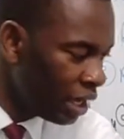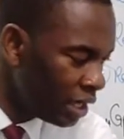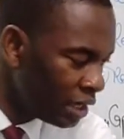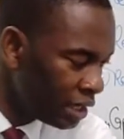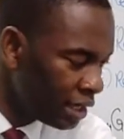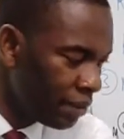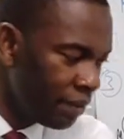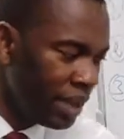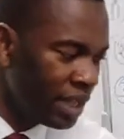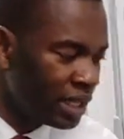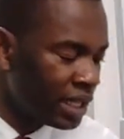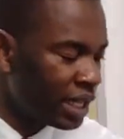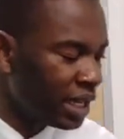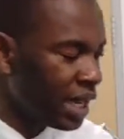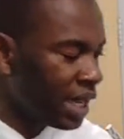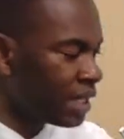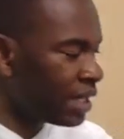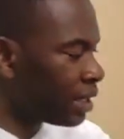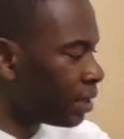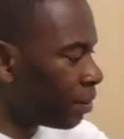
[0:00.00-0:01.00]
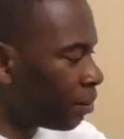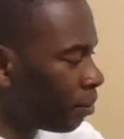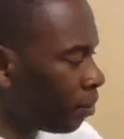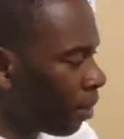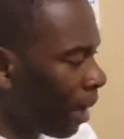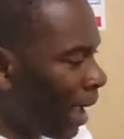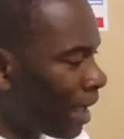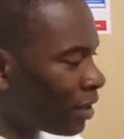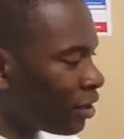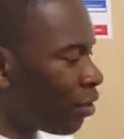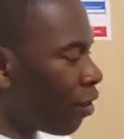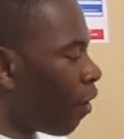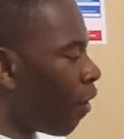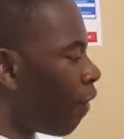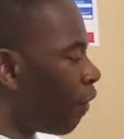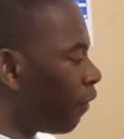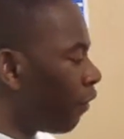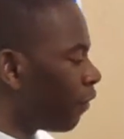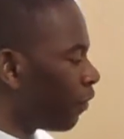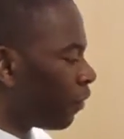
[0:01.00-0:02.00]
is the maintenance part
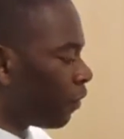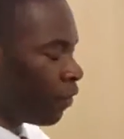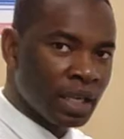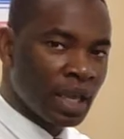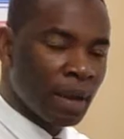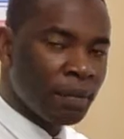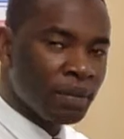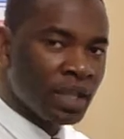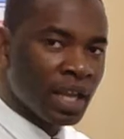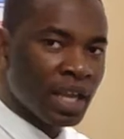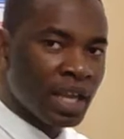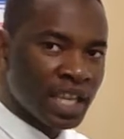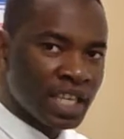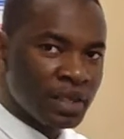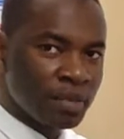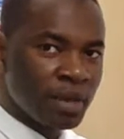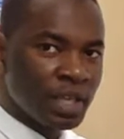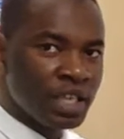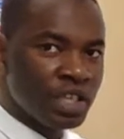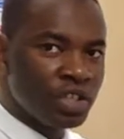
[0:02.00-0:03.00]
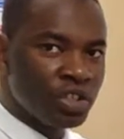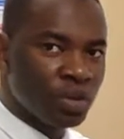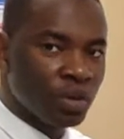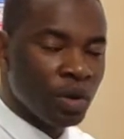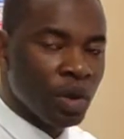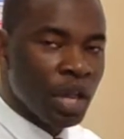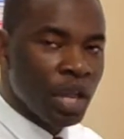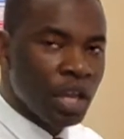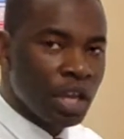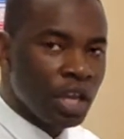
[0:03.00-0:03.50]
of the capital expenditure